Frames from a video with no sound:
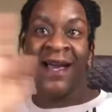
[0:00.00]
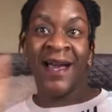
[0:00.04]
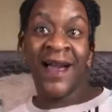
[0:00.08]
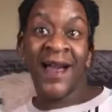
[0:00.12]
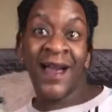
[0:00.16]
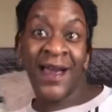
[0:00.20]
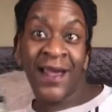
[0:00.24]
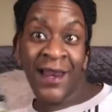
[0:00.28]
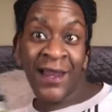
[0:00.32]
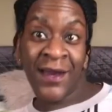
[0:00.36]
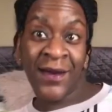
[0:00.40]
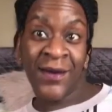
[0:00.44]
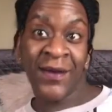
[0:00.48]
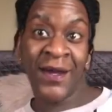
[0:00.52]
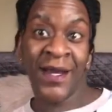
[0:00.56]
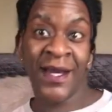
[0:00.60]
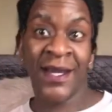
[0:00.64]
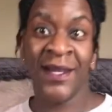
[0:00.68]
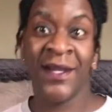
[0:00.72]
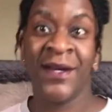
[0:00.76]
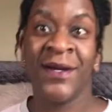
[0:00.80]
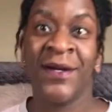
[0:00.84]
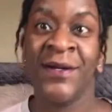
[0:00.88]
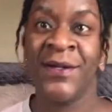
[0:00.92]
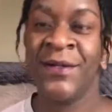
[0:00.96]
Hello,
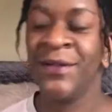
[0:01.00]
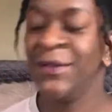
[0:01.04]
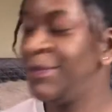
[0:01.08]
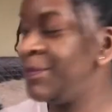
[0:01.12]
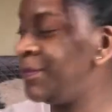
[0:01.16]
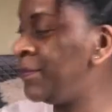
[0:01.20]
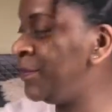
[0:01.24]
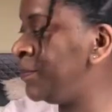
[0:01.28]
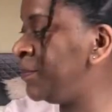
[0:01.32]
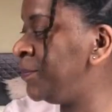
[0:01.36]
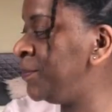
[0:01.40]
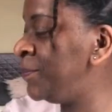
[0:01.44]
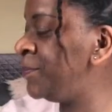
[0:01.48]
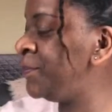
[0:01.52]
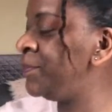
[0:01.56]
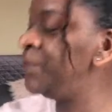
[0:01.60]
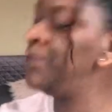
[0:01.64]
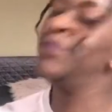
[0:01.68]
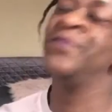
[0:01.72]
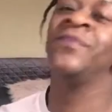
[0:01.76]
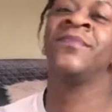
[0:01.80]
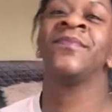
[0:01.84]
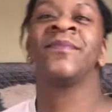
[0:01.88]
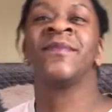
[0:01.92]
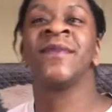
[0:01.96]

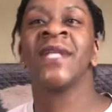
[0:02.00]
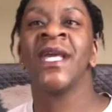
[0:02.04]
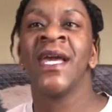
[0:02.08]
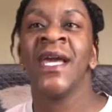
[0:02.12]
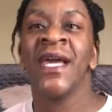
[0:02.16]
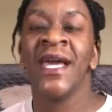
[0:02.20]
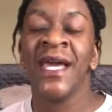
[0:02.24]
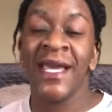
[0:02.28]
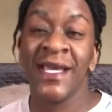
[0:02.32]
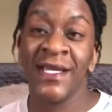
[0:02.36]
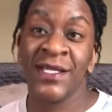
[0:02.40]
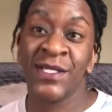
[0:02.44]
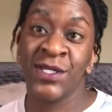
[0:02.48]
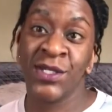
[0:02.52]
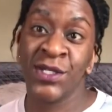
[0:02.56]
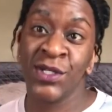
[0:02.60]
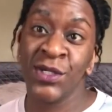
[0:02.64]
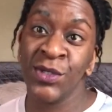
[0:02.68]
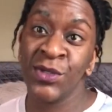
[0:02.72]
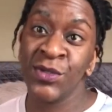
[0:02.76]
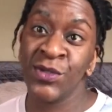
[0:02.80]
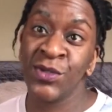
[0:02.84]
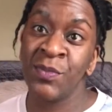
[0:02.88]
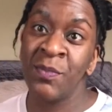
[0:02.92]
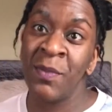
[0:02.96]
hello.
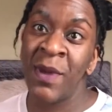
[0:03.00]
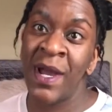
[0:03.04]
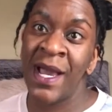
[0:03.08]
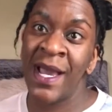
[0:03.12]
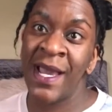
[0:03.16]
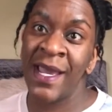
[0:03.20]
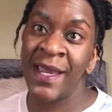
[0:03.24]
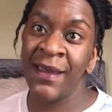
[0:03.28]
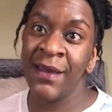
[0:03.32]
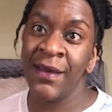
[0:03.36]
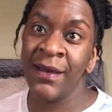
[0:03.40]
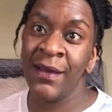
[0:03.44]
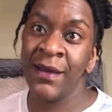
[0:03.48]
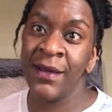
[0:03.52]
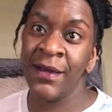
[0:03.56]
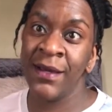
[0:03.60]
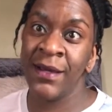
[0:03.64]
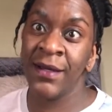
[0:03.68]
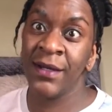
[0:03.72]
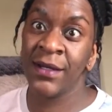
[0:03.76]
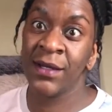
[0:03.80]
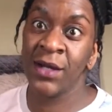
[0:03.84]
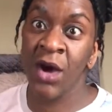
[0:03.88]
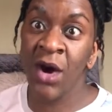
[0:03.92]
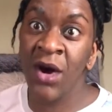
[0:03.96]
Excuse
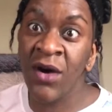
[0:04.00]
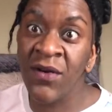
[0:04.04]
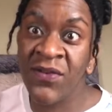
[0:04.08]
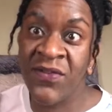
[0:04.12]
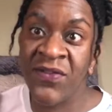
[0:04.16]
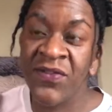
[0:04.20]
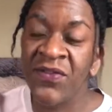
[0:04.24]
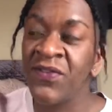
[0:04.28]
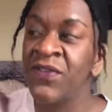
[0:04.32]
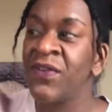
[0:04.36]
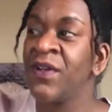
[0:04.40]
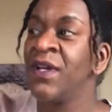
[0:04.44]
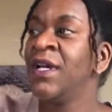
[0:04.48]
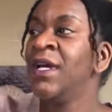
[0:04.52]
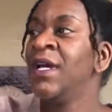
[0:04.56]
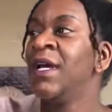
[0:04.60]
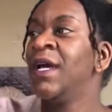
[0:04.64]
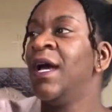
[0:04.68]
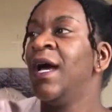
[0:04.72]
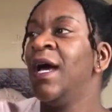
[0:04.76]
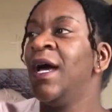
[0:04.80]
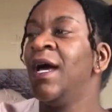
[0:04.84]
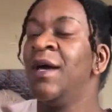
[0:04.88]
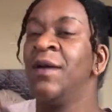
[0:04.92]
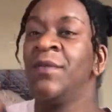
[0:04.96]
my cough.
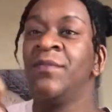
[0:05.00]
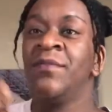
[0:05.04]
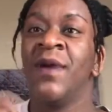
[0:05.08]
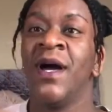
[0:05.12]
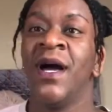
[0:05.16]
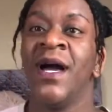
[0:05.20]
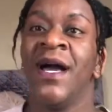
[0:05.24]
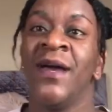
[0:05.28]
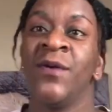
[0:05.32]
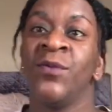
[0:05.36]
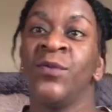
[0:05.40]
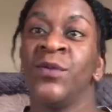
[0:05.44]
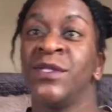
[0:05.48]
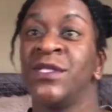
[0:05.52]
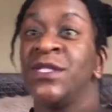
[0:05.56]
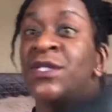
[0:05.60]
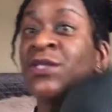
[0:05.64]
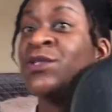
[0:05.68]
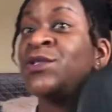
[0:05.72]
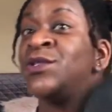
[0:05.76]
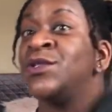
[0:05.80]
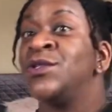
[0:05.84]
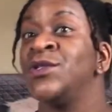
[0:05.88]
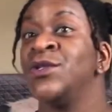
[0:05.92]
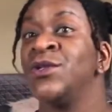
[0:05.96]
I
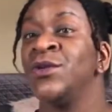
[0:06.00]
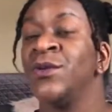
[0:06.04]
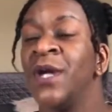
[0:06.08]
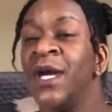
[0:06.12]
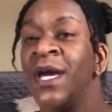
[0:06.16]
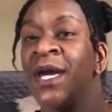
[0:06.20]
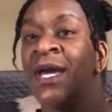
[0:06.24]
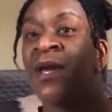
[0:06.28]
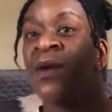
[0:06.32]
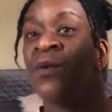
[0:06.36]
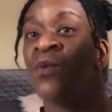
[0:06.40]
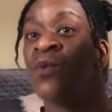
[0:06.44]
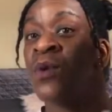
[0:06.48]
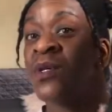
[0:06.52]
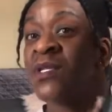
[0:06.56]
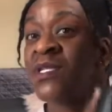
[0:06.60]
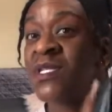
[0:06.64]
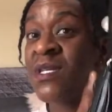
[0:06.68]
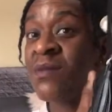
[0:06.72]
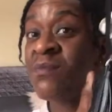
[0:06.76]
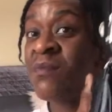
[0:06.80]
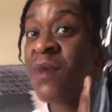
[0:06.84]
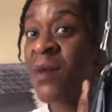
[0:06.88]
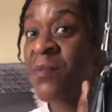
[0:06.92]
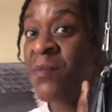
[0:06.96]
wanted to do a what's
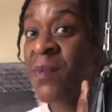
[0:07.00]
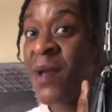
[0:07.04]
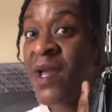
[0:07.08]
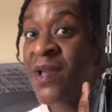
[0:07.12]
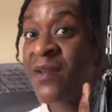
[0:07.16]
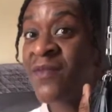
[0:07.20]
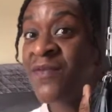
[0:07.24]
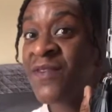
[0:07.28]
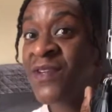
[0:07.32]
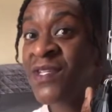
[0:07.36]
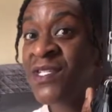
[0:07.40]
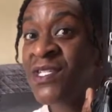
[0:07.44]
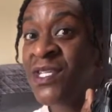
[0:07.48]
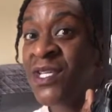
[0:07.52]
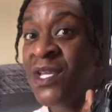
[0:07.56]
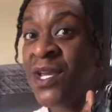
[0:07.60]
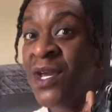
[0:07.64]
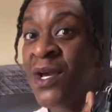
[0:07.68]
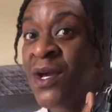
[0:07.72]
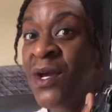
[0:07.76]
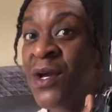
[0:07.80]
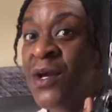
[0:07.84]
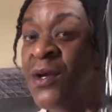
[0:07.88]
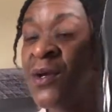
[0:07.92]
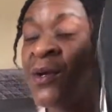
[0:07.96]
in my bag
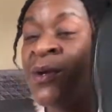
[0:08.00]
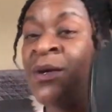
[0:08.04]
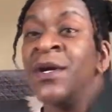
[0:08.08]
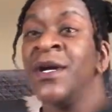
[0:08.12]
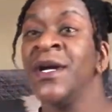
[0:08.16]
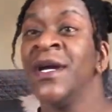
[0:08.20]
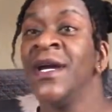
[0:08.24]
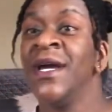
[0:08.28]
video.